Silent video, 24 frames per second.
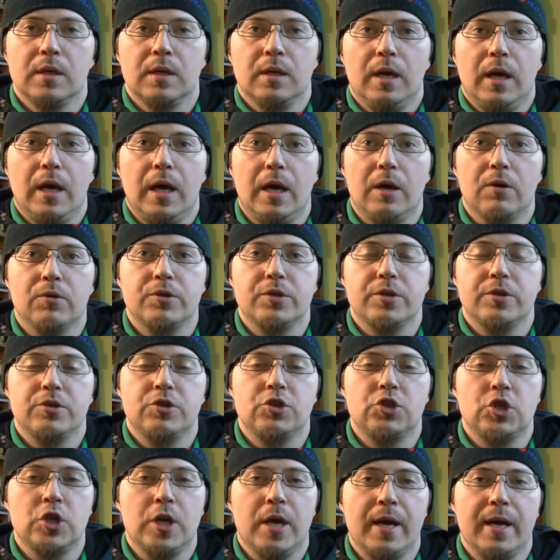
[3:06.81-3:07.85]
how to
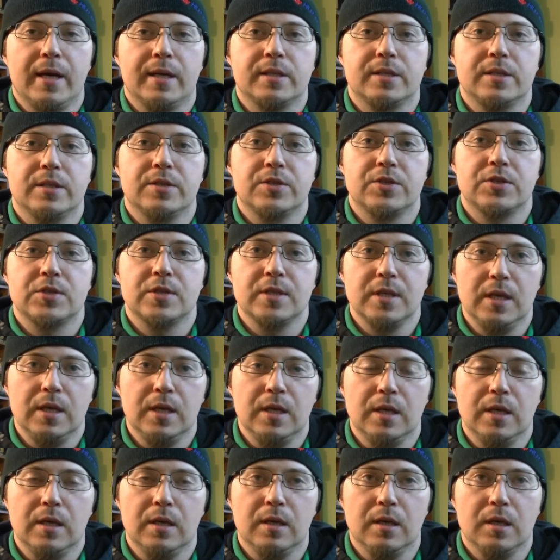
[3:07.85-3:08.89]
check to
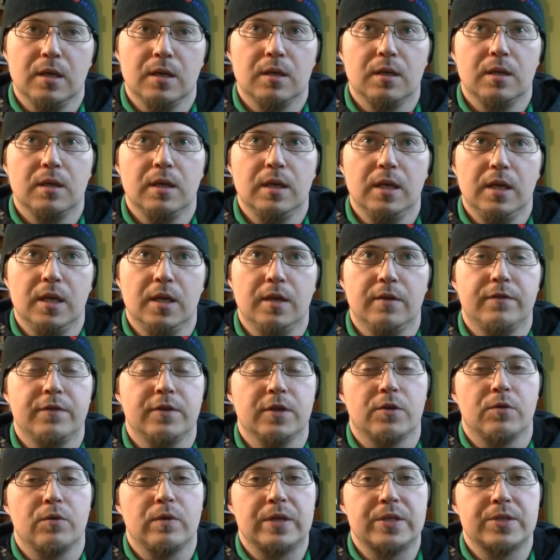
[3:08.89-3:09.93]
see if
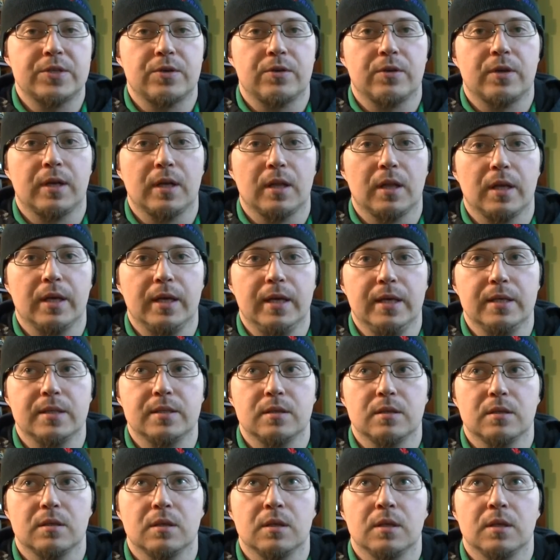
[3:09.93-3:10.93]
your recirculate